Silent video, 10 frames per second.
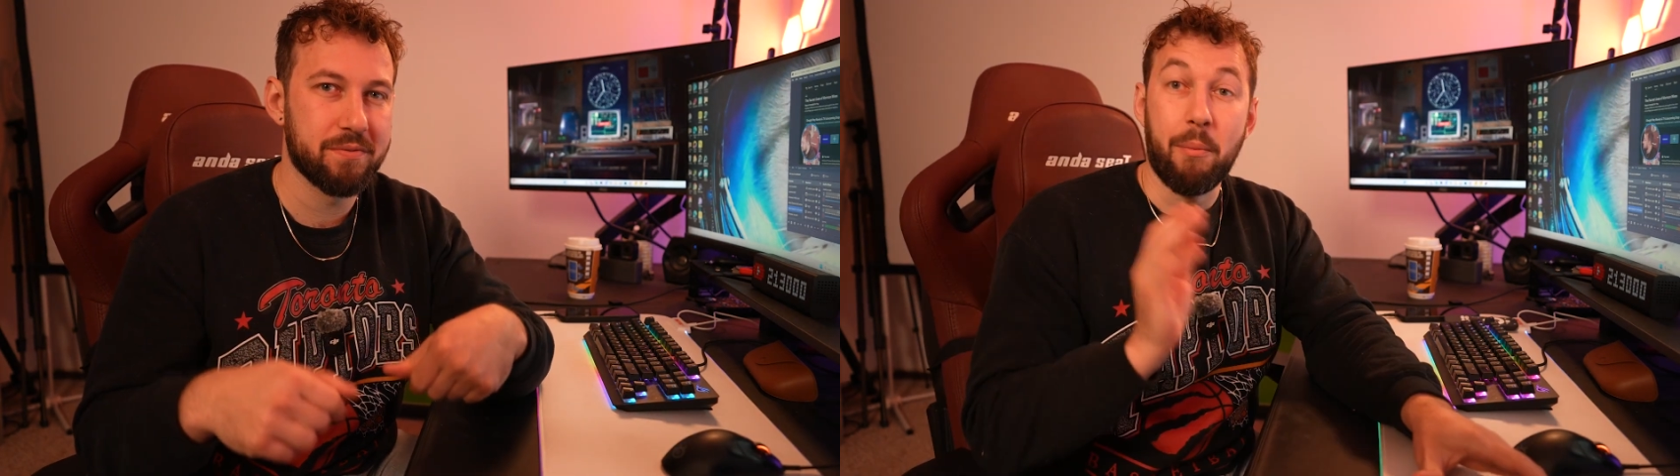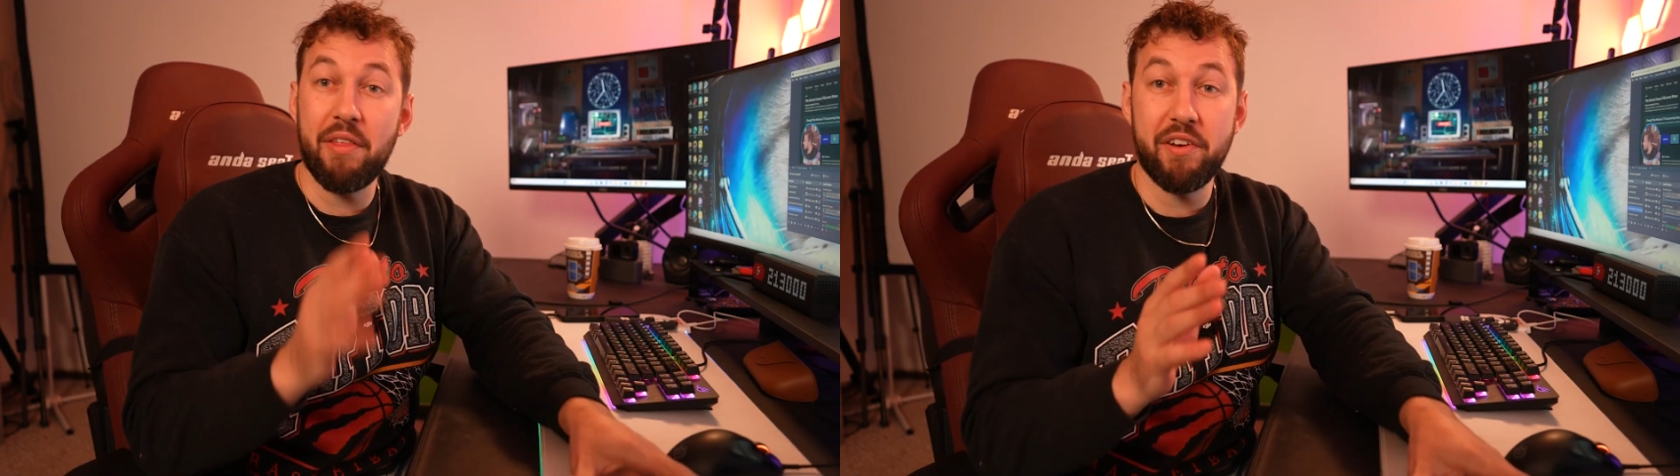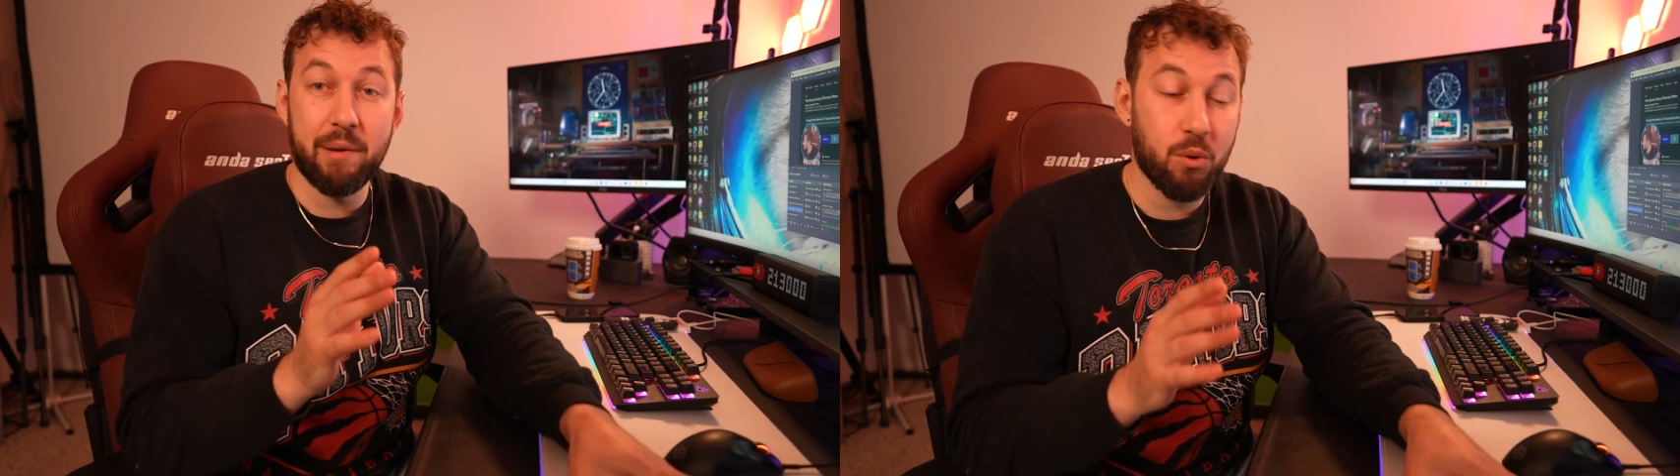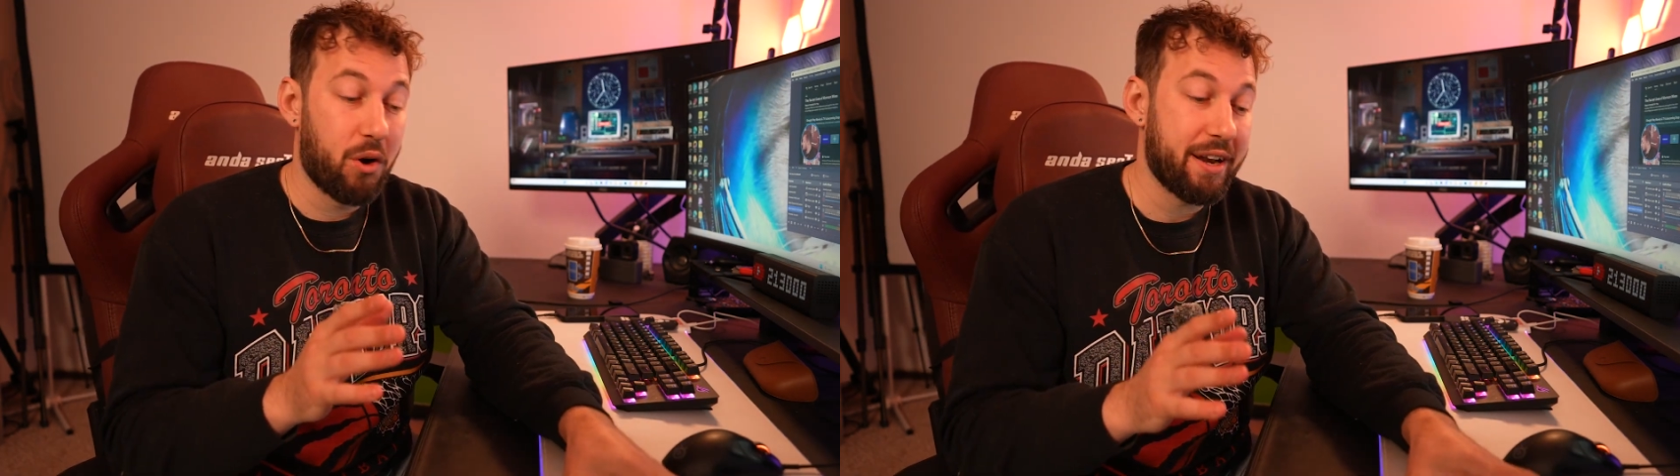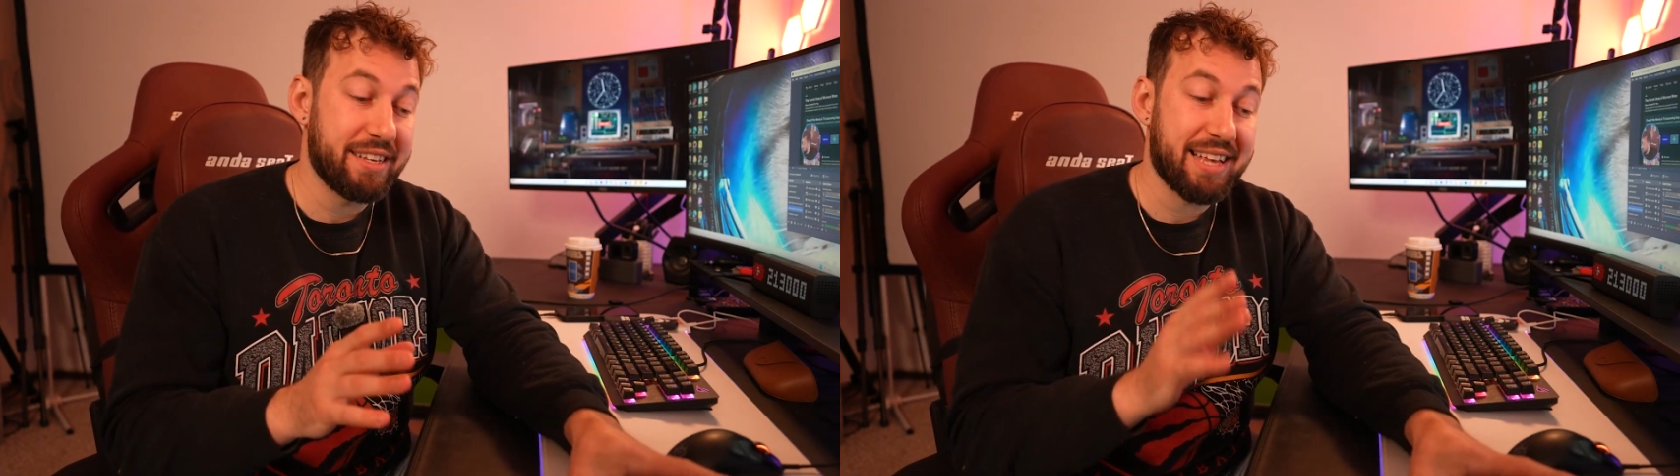Now, method number
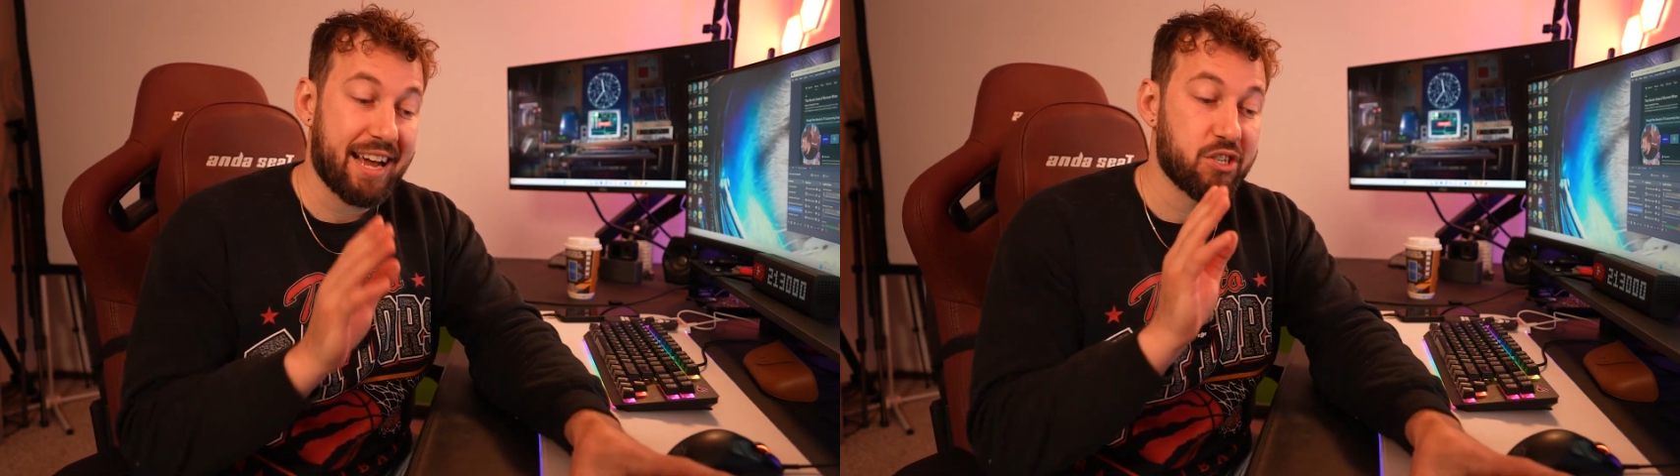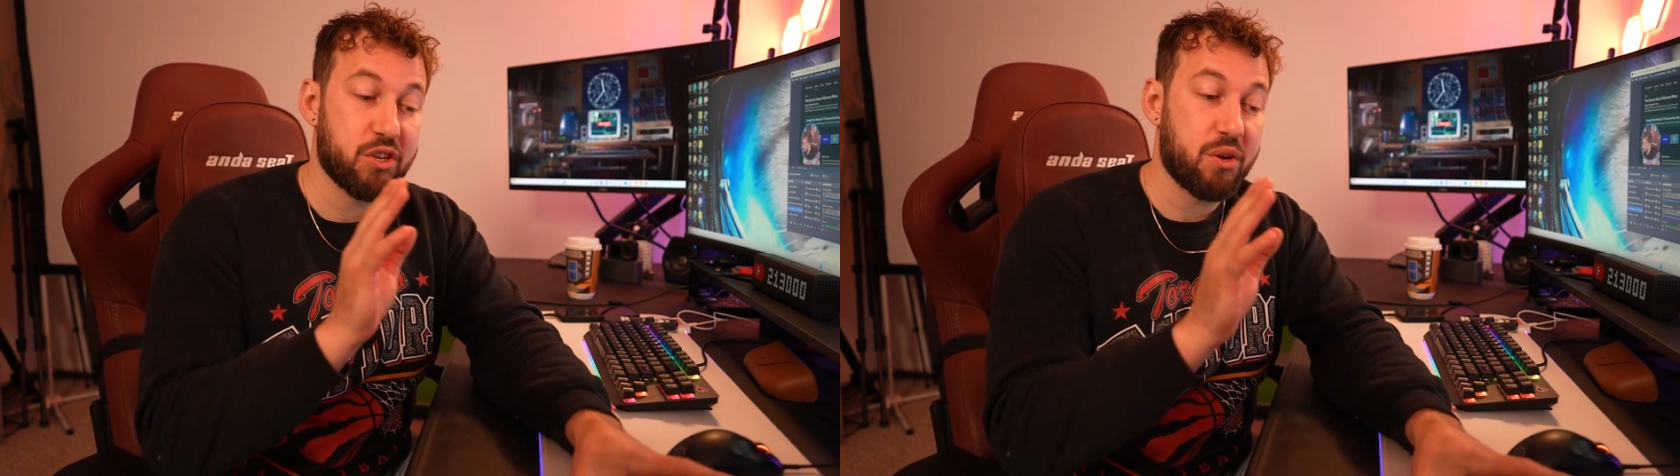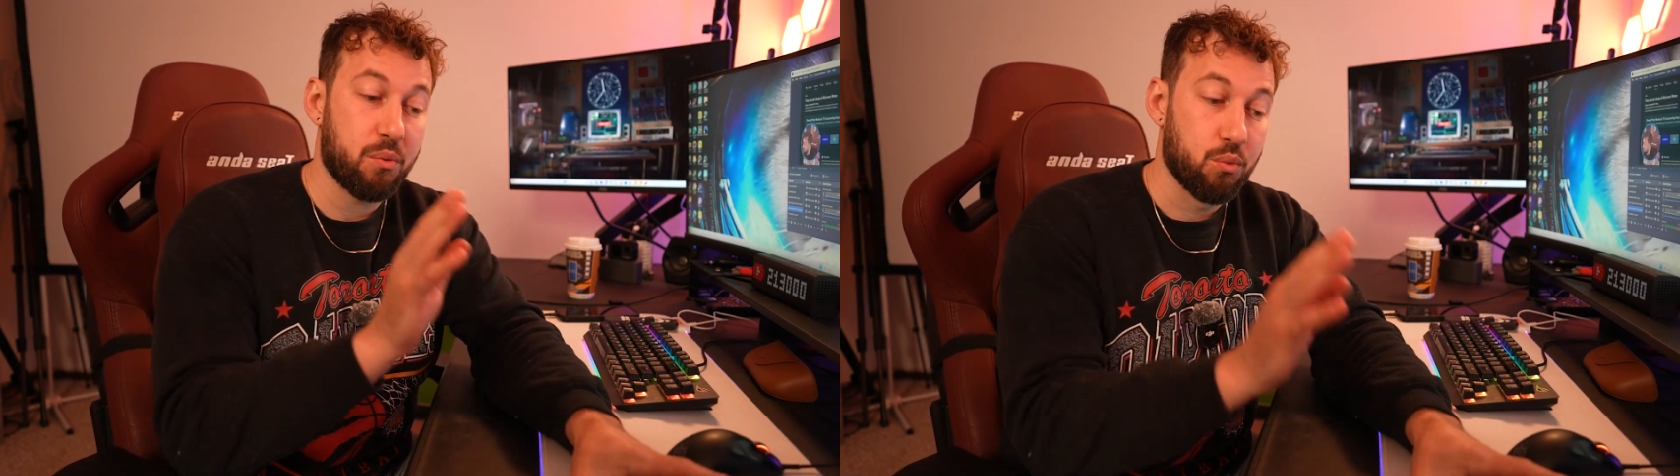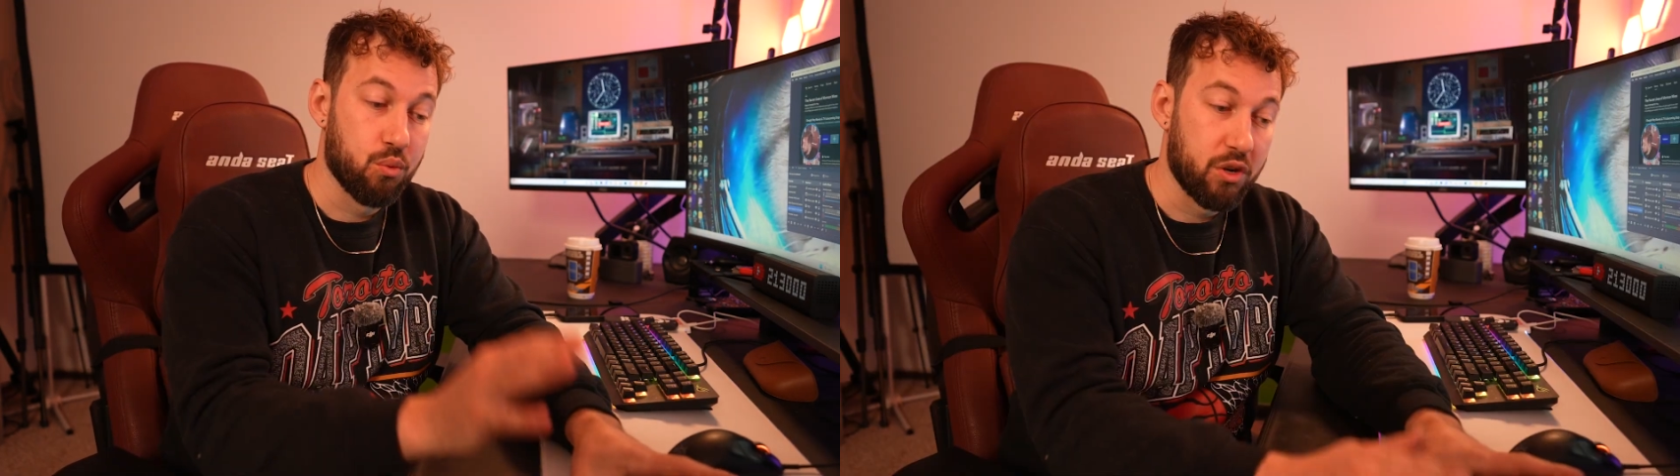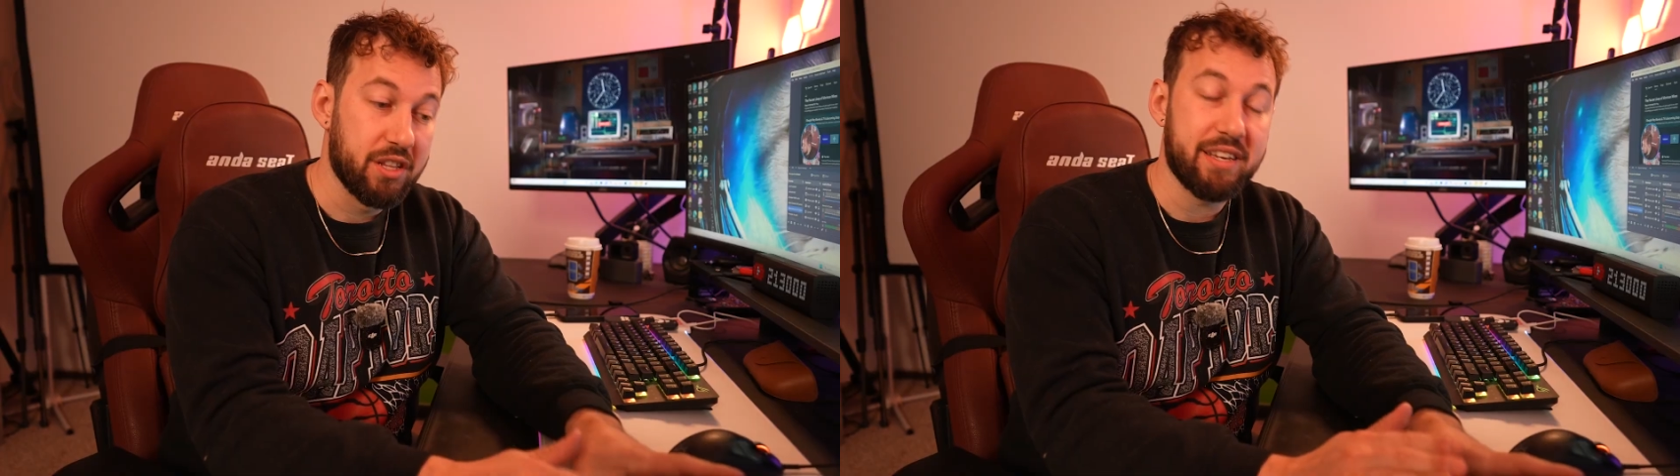one is actually
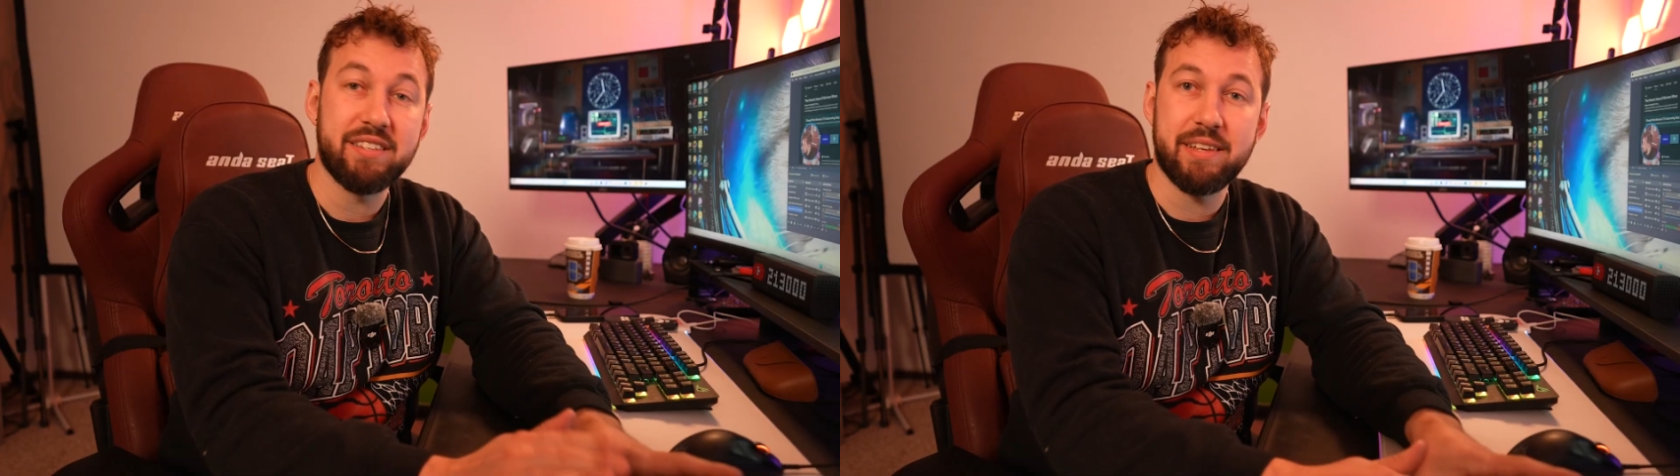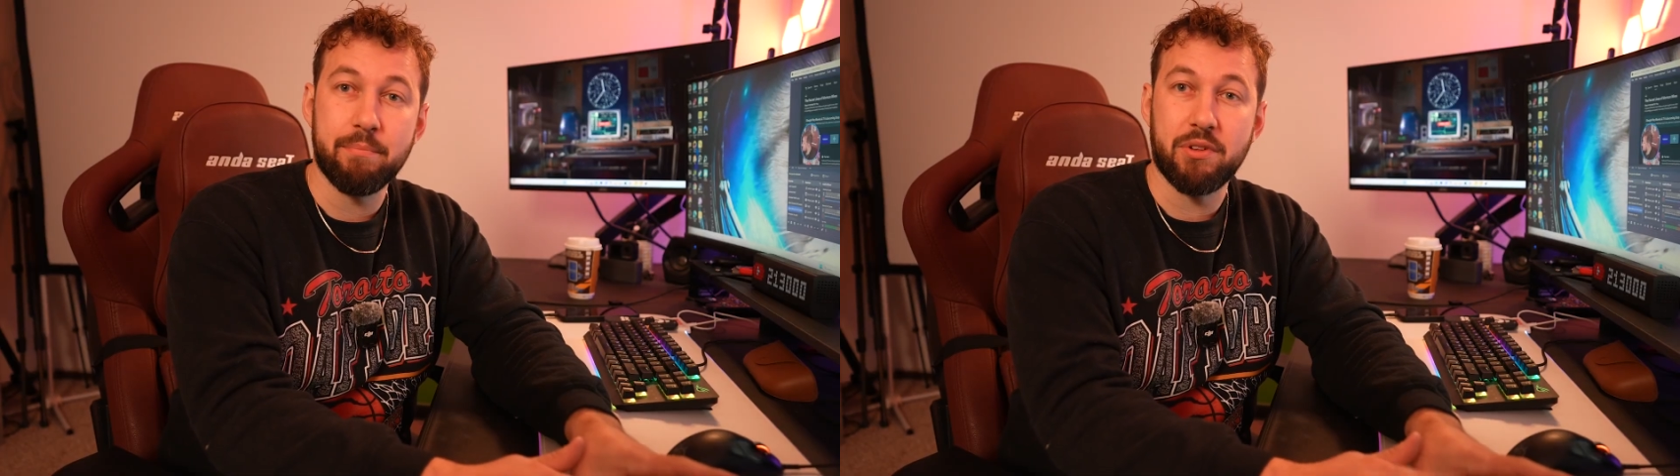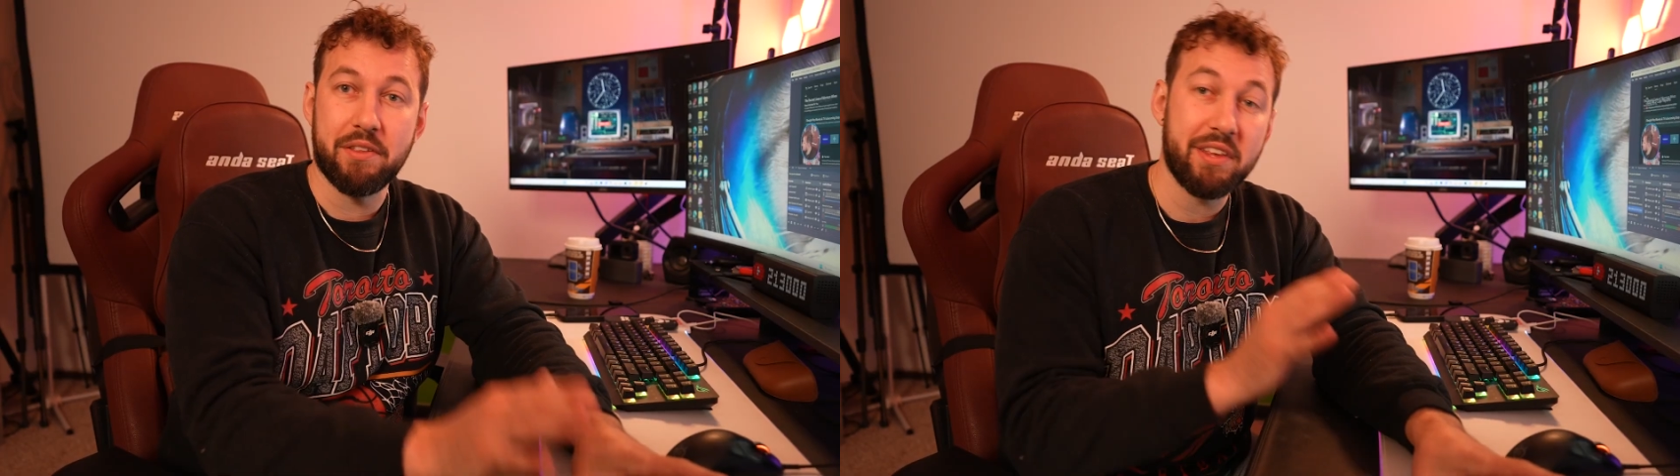really simple,